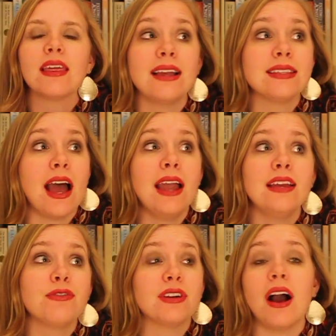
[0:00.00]
Guys, I
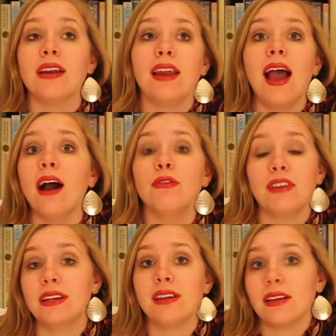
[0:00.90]
had forgotten how
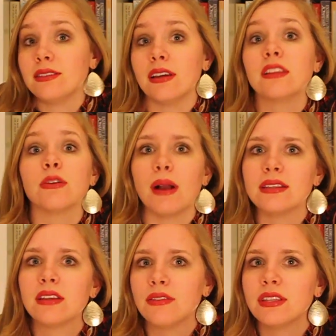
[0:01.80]
fantastic the
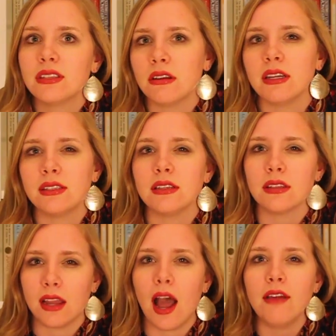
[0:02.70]
rest of this series is.
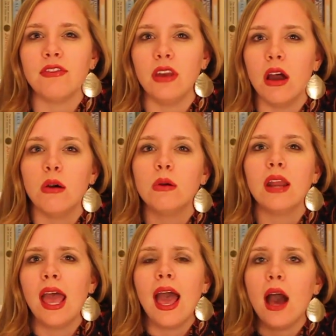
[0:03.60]
Like, I've known
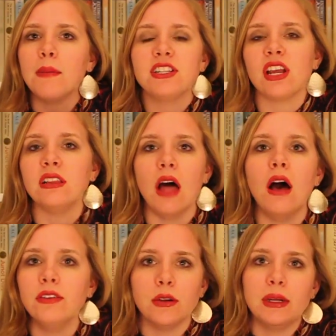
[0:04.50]
how much I
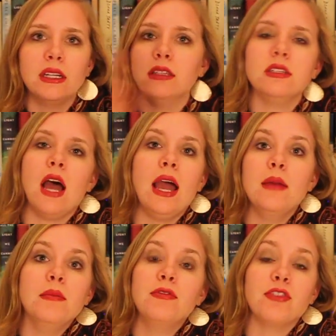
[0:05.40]
love A Wrinkle in Time
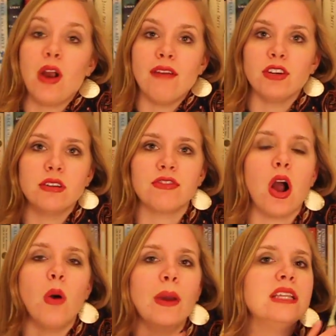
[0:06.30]
forever and for
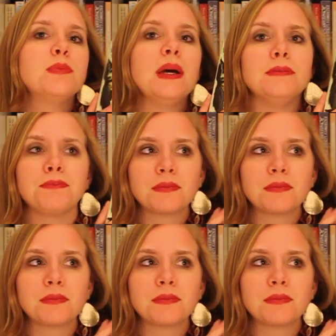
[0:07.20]
always, but